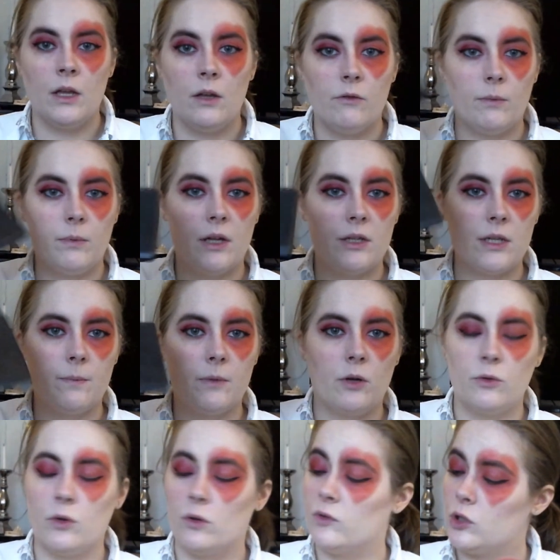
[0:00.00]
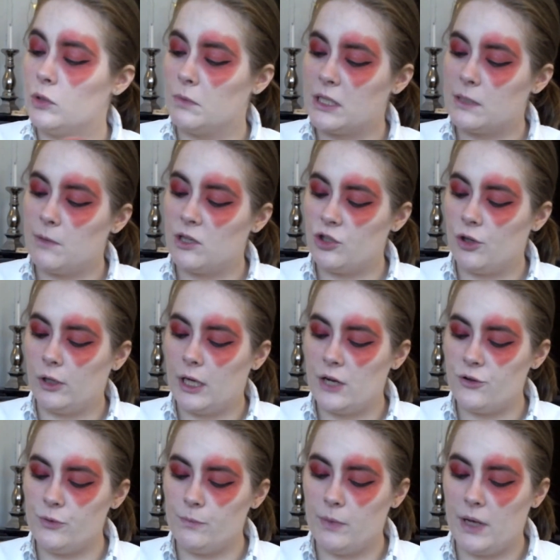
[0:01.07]
For blush, I'm going over to my Special
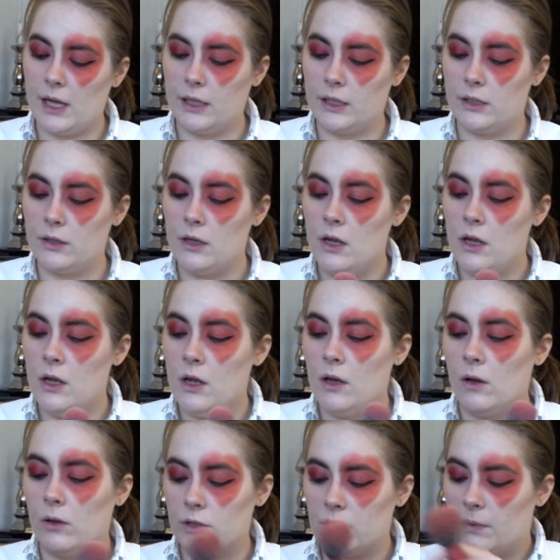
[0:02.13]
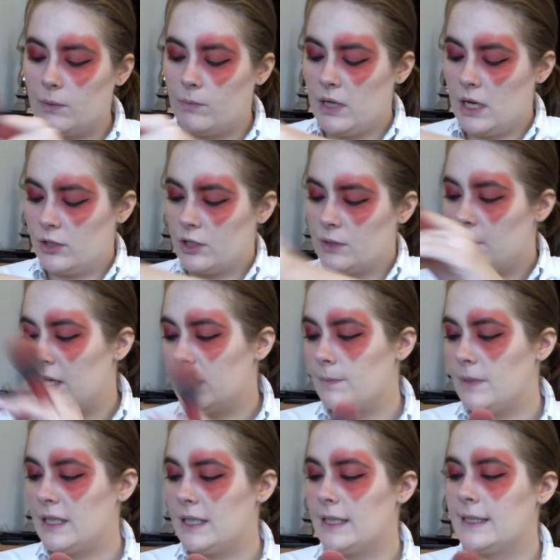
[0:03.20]
Occasion palette, also by BH Cosmetics,
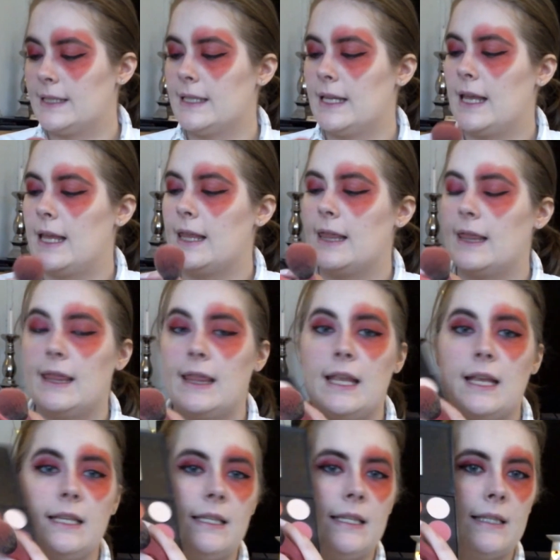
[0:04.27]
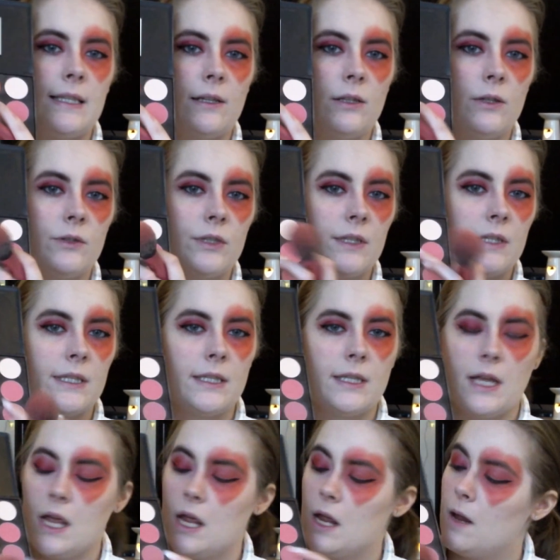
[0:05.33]
because this is the
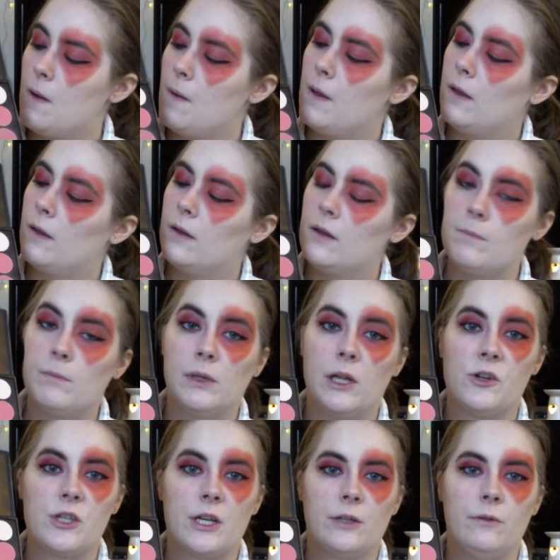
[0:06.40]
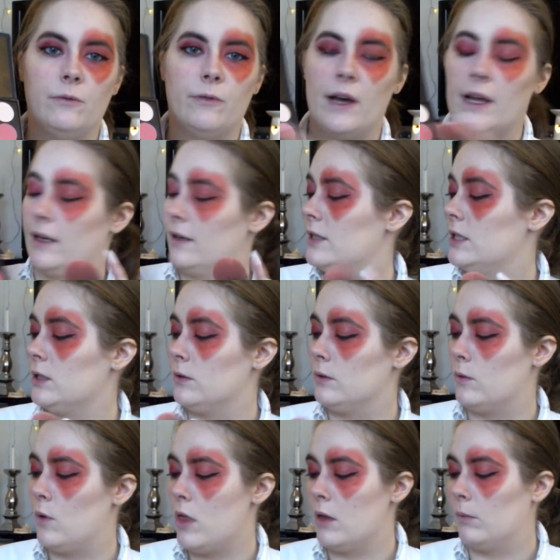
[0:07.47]
closest blush I could find
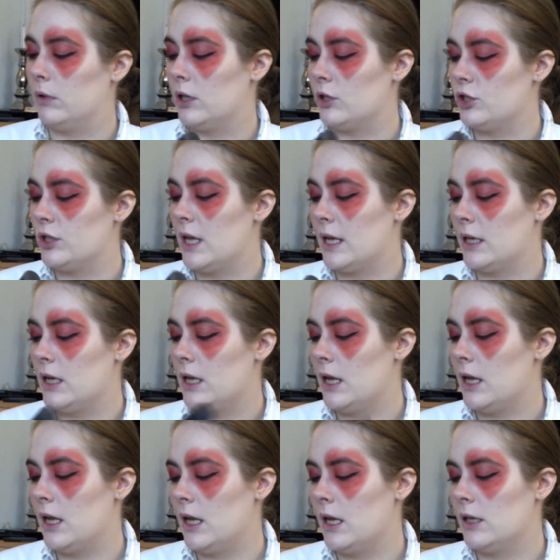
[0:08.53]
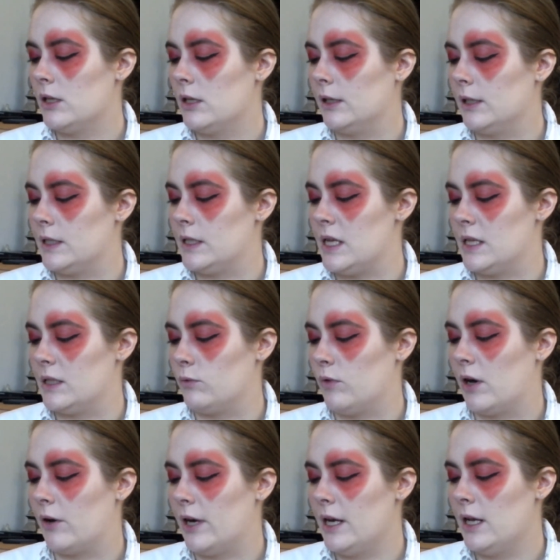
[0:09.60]
to the blush that Lizzy is
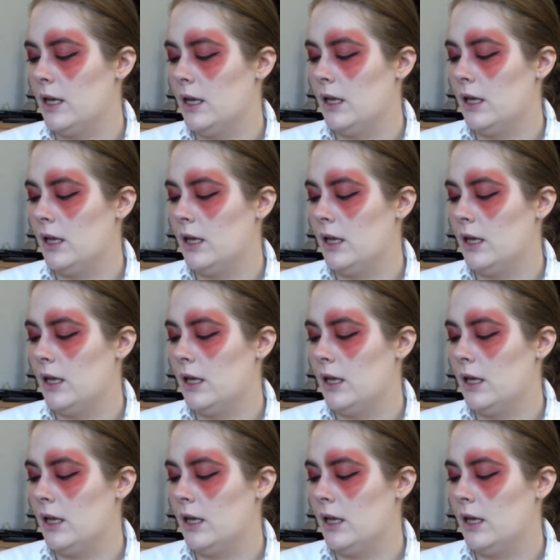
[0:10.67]
wearing.